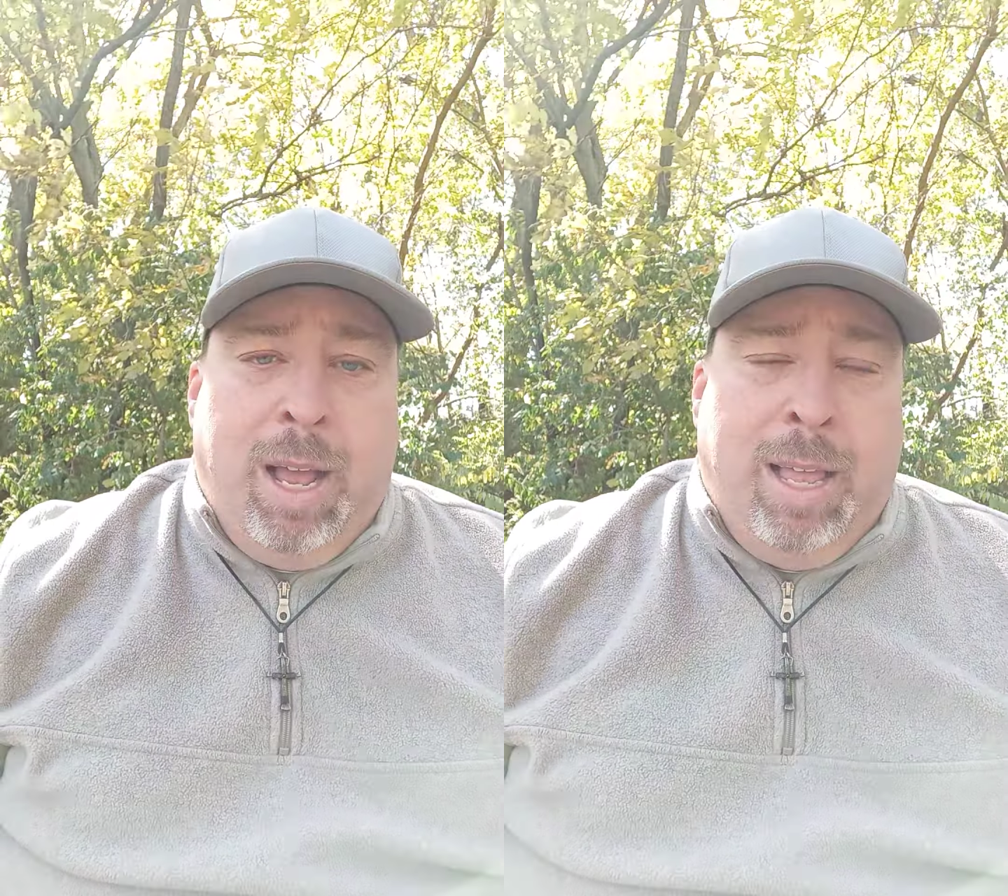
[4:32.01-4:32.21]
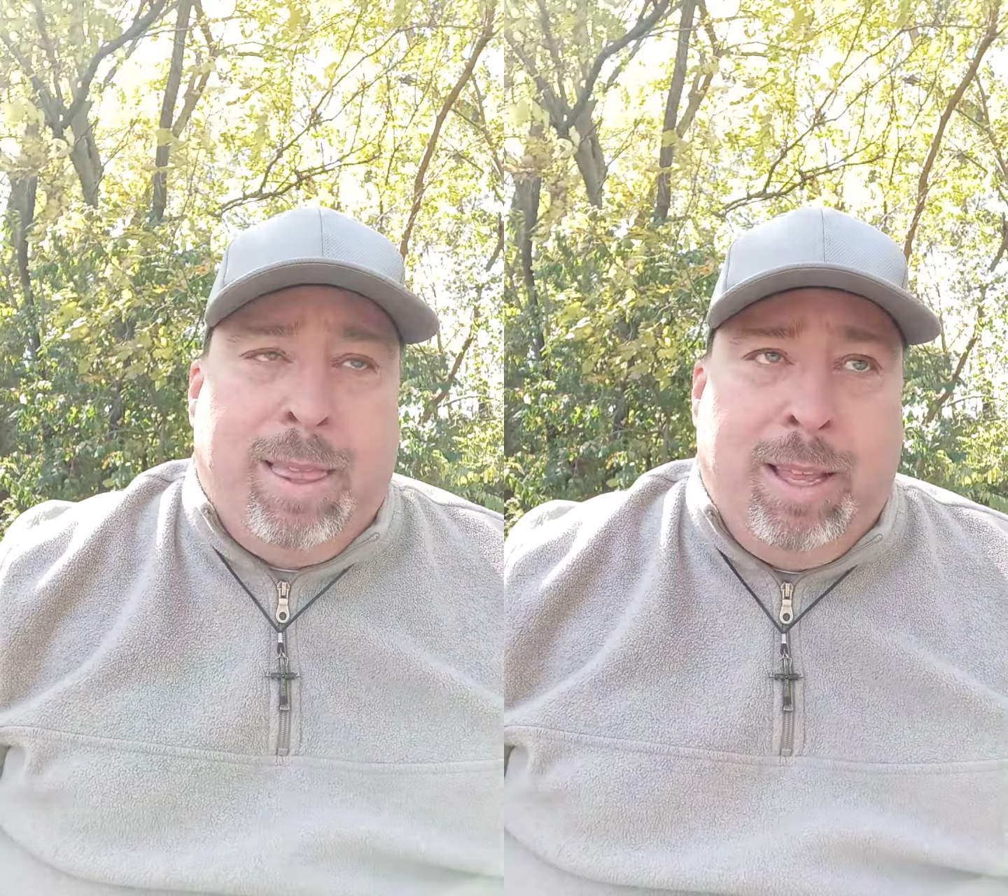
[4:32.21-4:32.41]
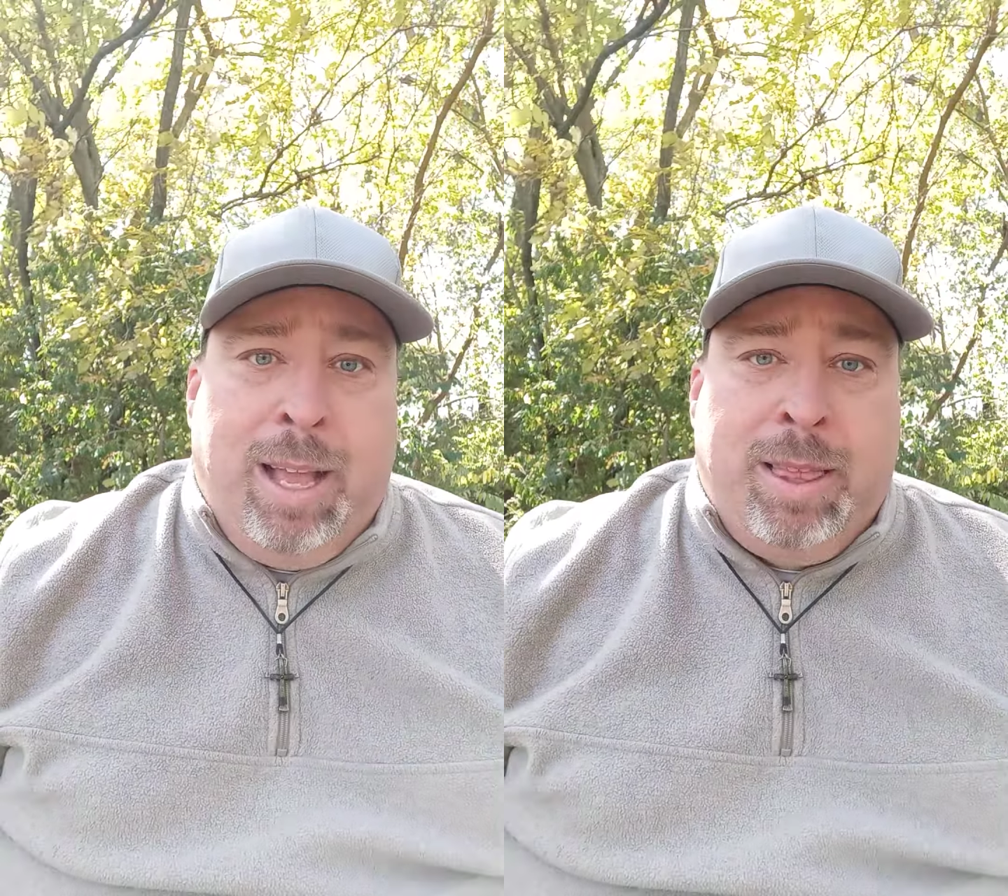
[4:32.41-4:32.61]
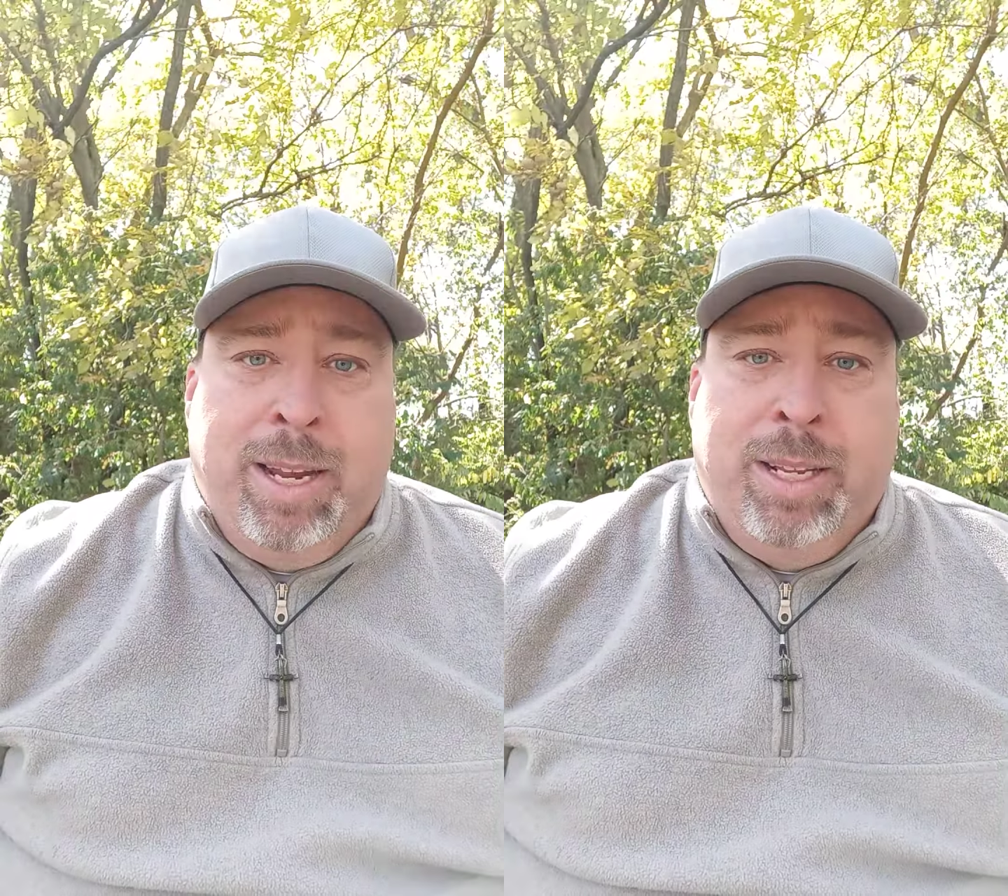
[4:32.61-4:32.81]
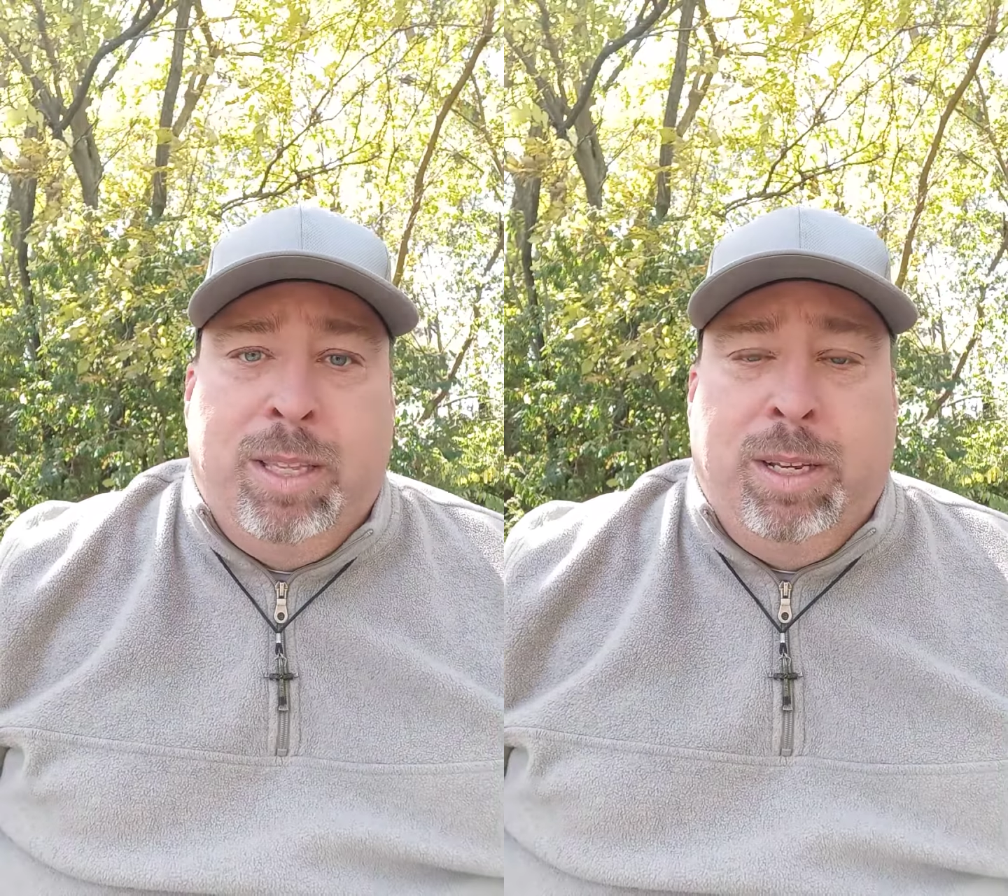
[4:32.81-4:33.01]
I, I, I
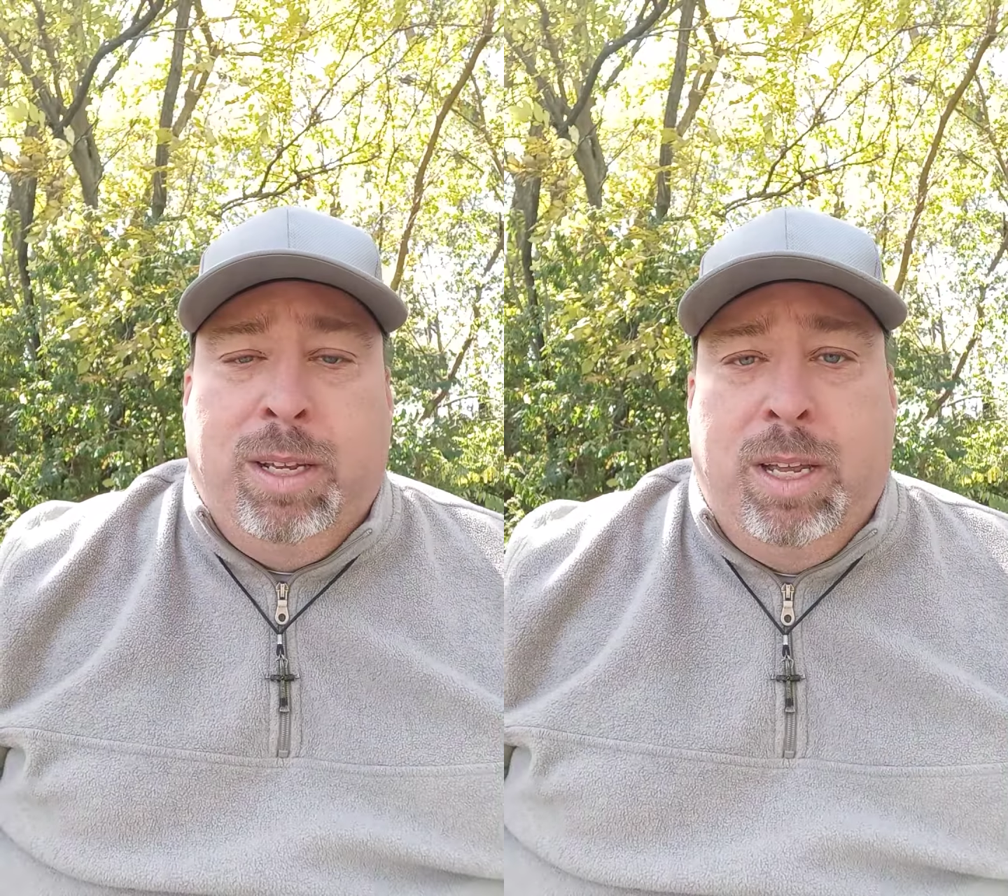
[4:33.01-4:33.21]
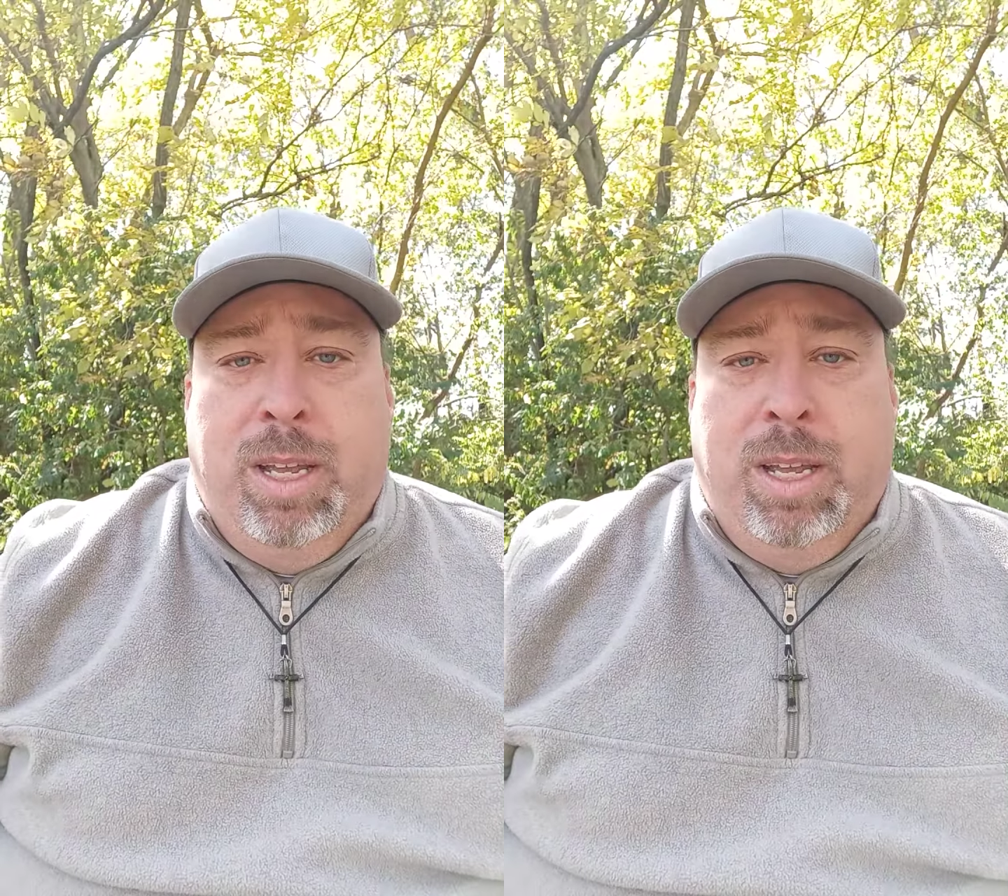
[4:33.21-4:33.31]
think the